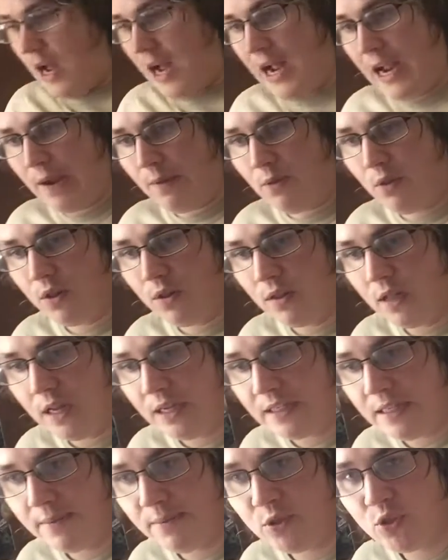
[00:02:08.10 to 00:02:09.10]
I
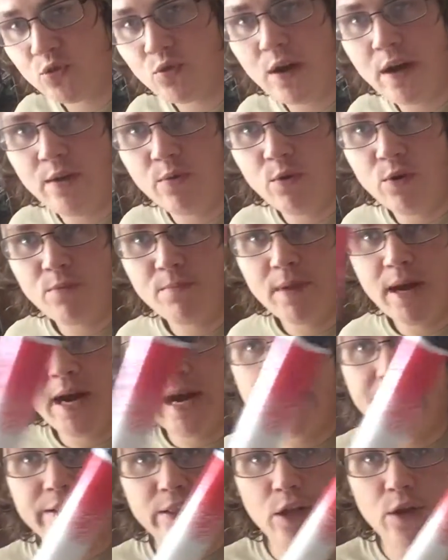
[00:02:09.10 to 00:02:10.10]
will demonstrate with
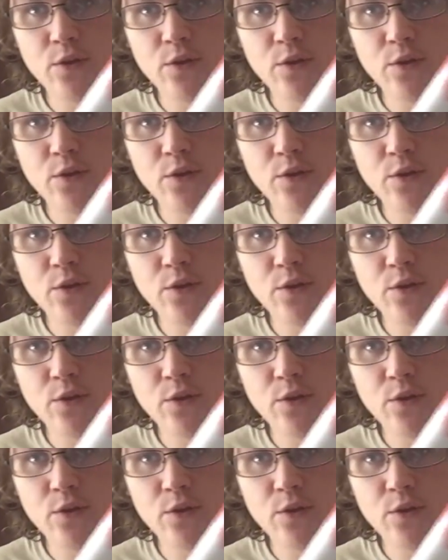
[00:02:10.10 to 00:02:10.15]
my